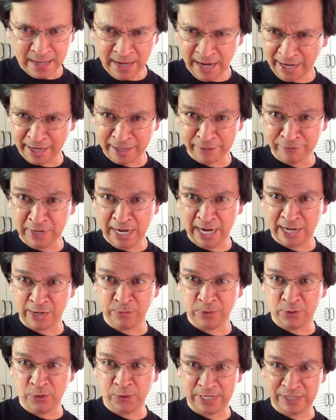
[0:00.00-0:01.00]
I can I can
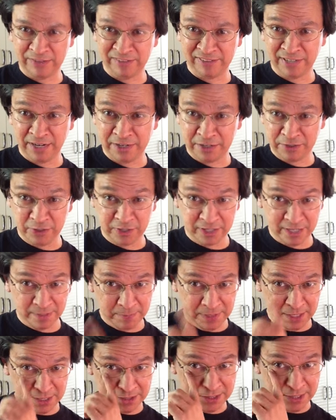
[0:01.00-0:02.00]
record outside and you can
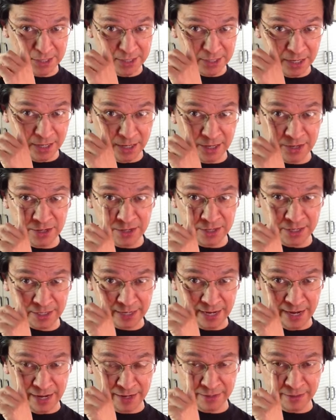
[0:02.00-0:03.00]
meet uh,
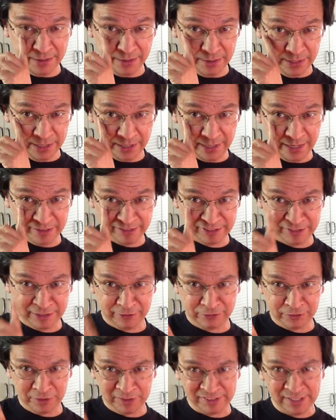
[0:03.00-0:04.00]
Nick and uh, Nick and
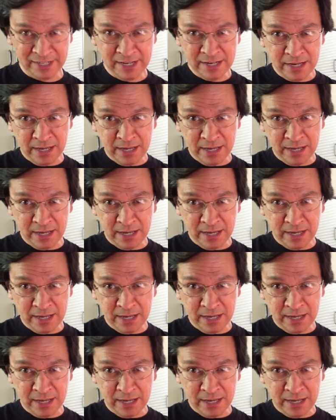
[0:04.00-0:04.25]
Sniffles.